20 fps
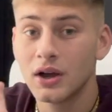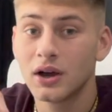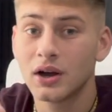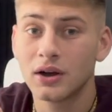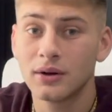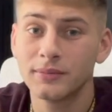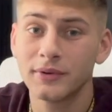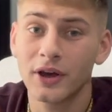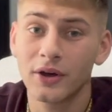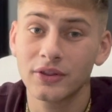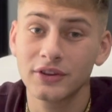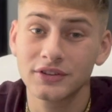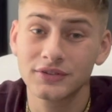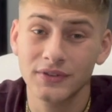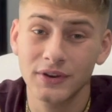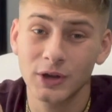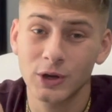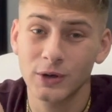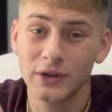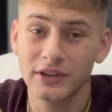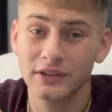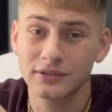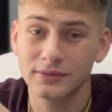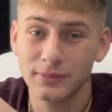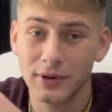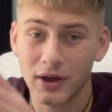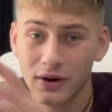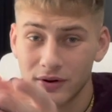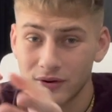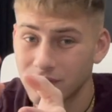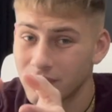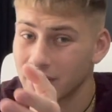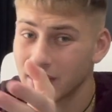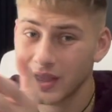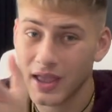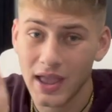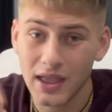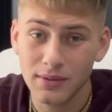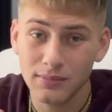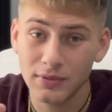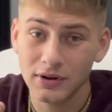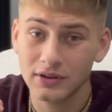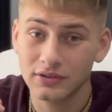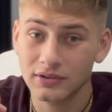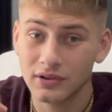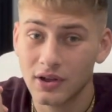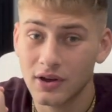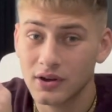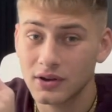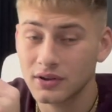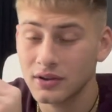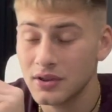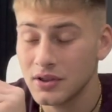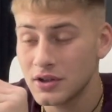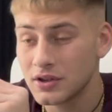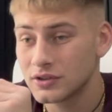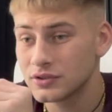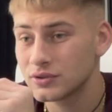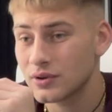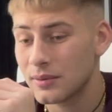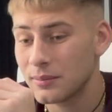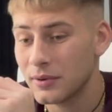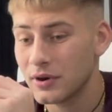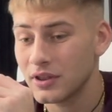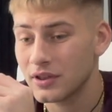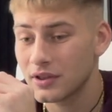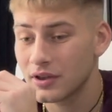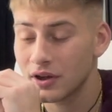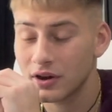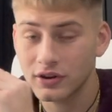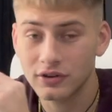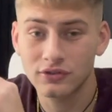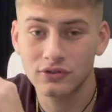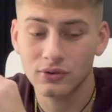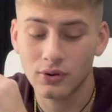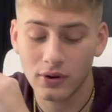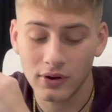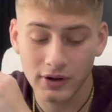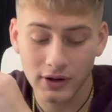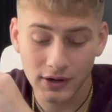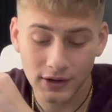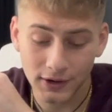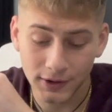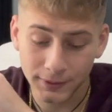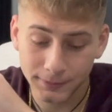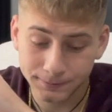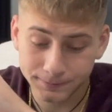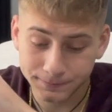Now this video is about already 8 minutes long, so I'm going to cut it short here.